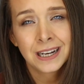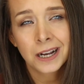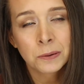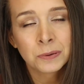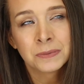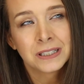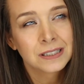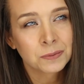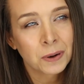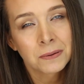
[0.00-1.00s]
a couple
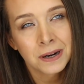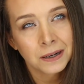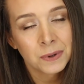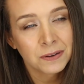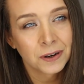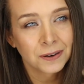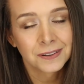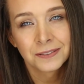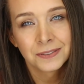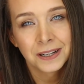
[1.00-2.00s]
minutes. It's probably not going to be a very
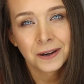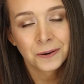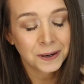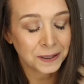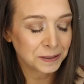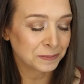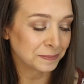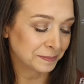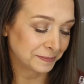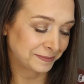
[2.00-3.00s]
long video
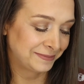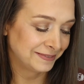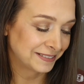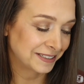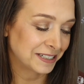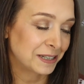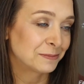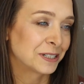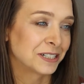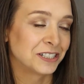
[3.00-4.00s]
because
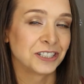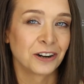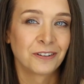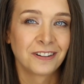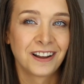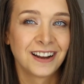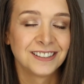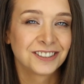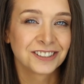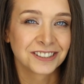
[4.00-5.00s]
I'm going to
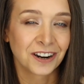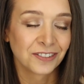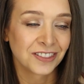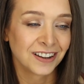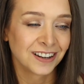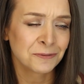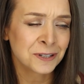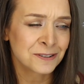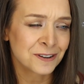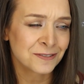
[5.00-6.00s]
generalize just everything. I'm a
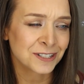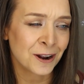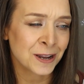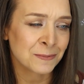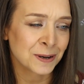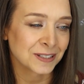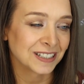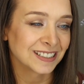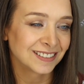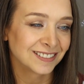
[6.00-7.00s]
little nervous talking about
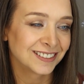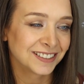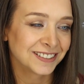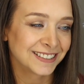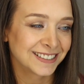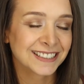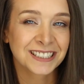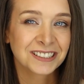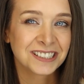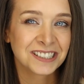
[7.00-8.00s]
this.
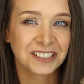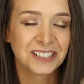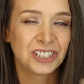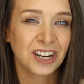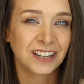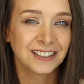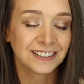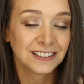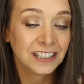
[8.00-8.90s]
Chatty.